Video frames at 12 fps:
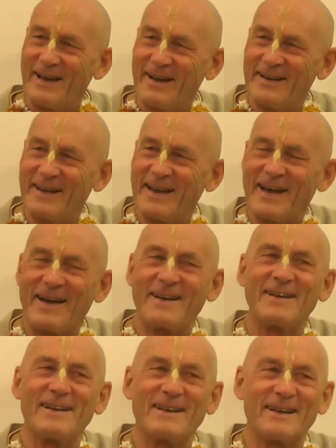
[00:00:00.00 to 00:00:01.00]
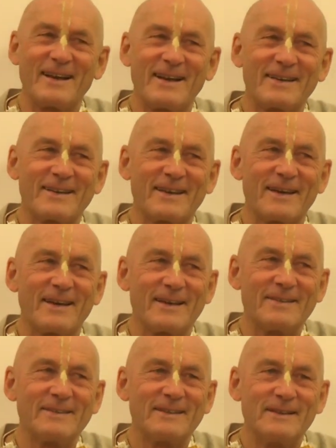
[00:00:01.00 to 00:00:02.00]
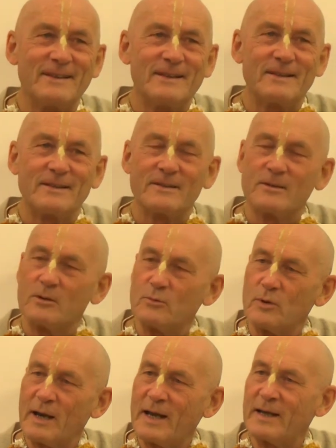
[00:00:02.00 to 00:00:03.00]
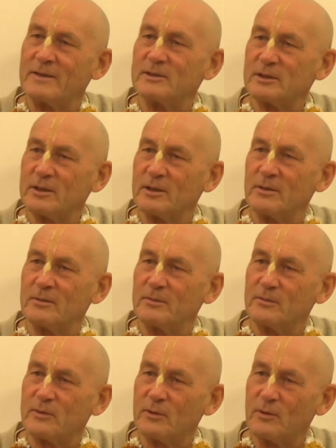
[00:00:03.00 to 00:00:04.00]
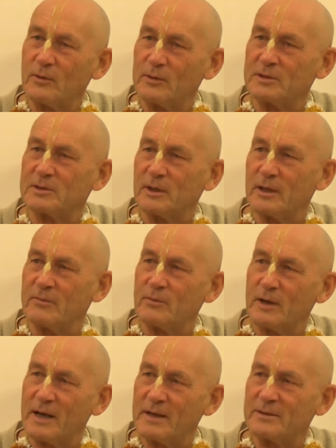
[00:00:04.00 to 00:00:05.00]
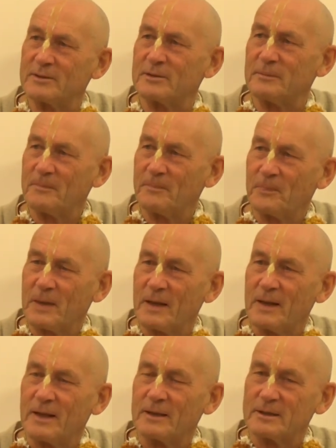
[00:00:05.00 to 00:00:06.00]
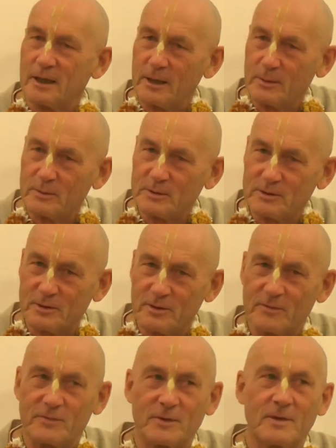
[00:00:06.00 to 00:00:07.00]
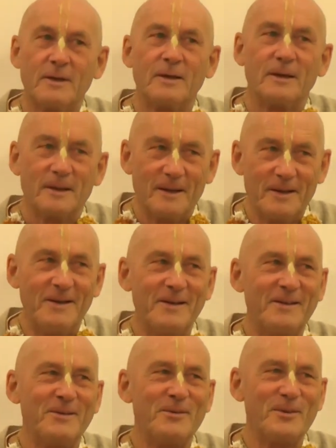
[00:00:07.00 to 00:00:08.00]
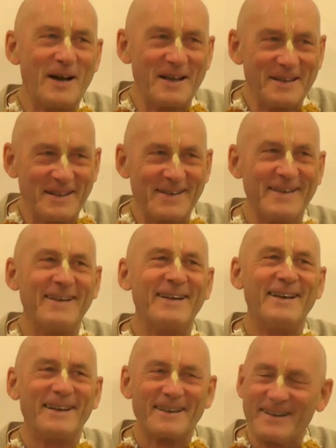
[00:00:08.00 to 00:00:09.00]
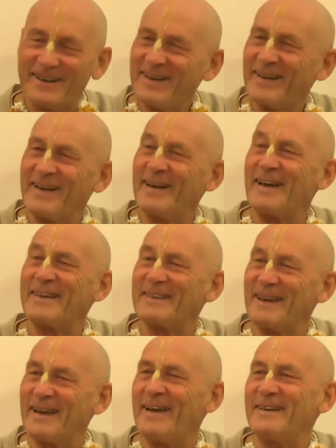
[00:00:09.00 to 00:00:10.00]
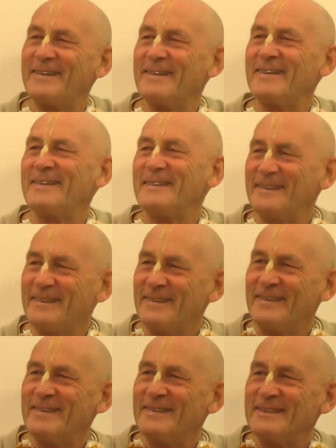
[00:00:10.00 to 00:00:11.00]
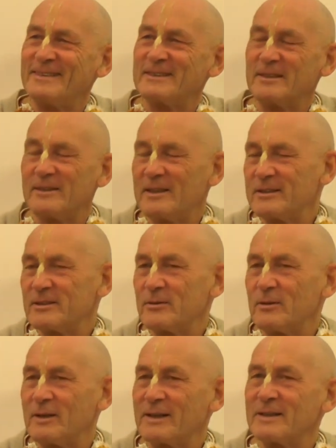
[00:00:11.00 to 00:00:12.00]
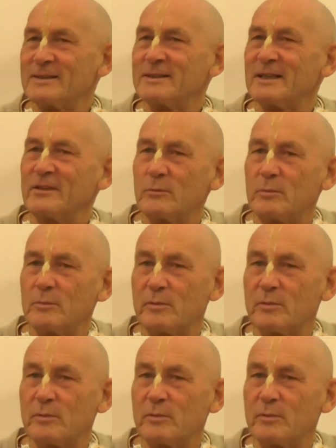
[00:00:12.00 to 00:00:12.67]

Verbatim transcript: And he handed it like a rains, you know, for a horse you have reins. So he was sort of riding clear like that. So these are all inconceivable.